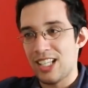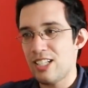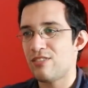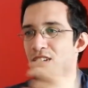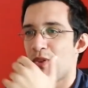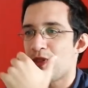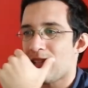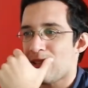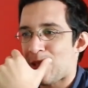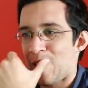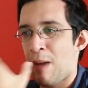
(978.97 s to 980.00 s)
This video is
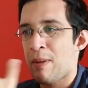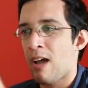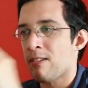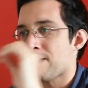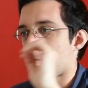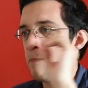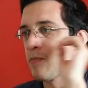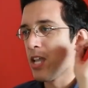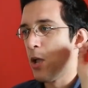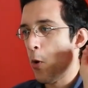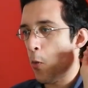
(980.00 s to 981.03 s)
coming out
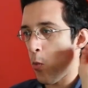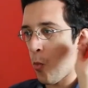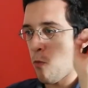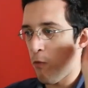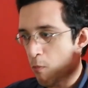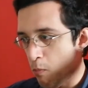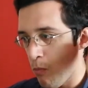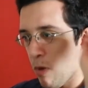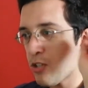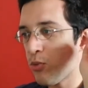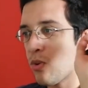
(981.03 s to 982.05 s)

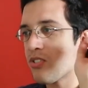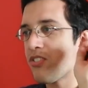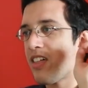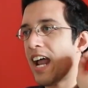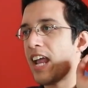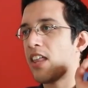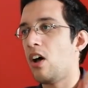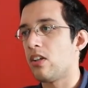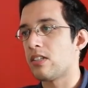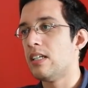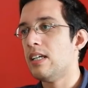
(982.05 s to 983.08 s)
much worse than I thought.